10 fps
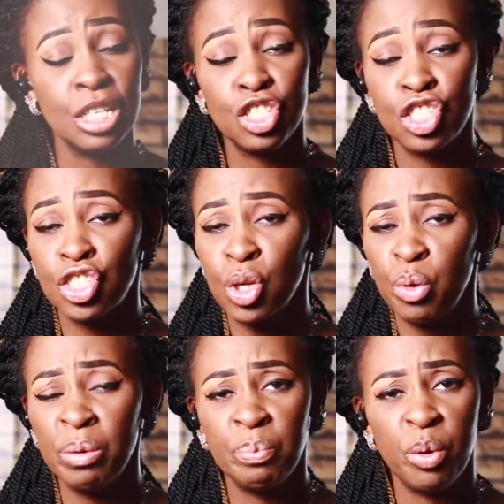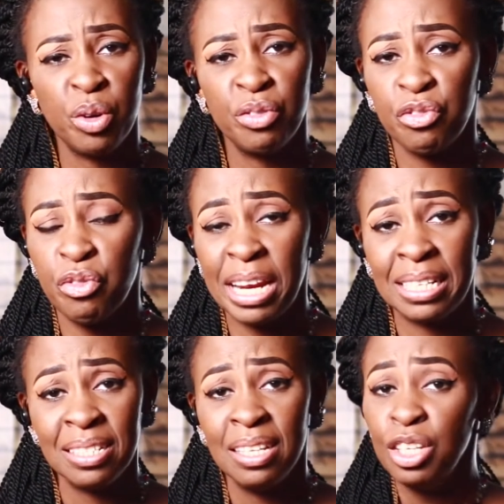is so important,
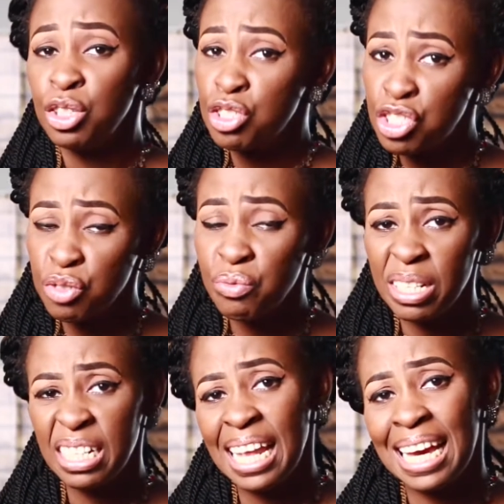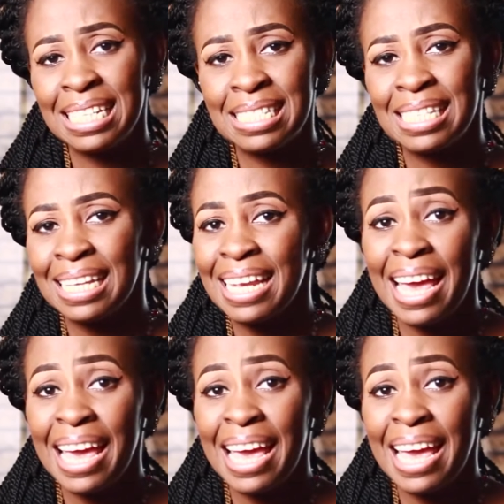friend. You should realize that